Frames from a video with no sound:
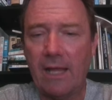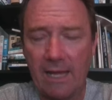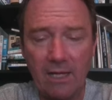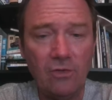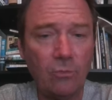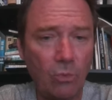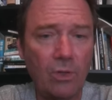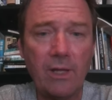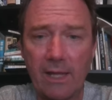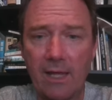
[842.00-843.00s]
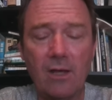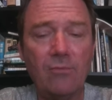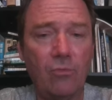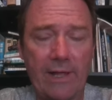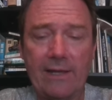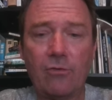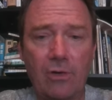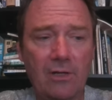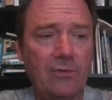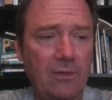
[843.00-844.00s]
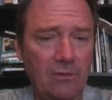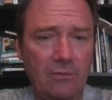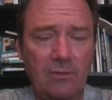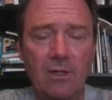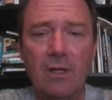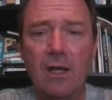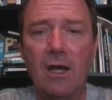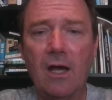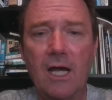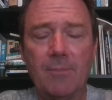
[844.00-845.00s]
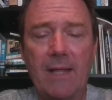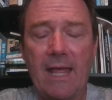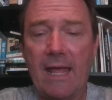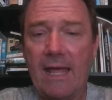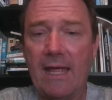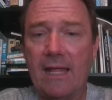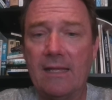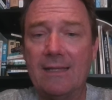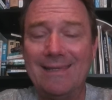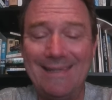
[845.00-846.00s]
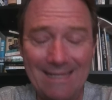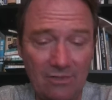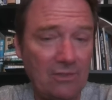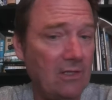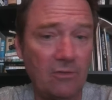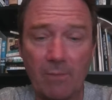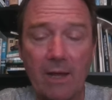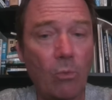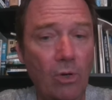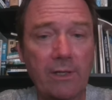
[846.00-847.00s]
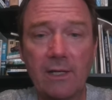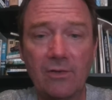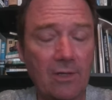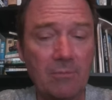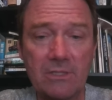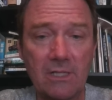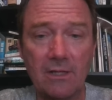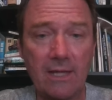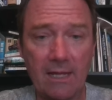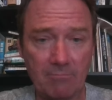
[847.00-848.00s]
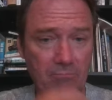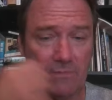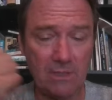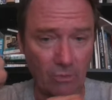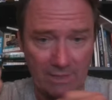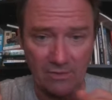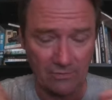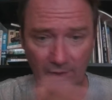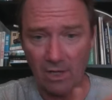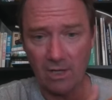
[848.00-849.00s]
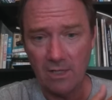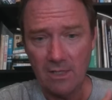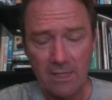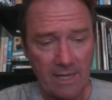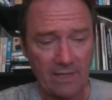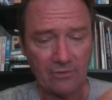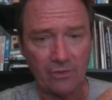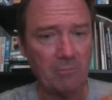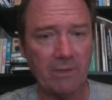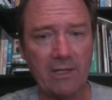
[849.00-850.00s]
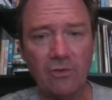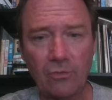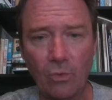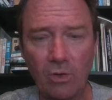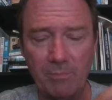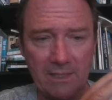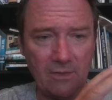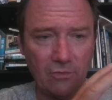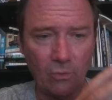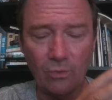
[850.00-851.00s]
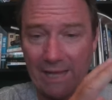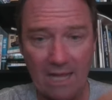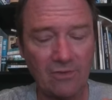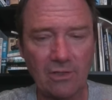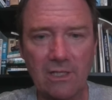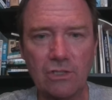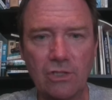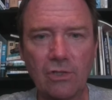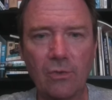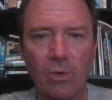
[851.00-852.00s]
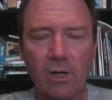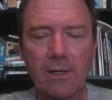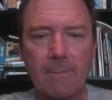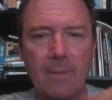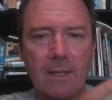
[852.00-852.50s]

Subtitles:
Hayes would have ran across this. And this is my working assumption that, he saw a straight bladed sword being sold as a ninja sword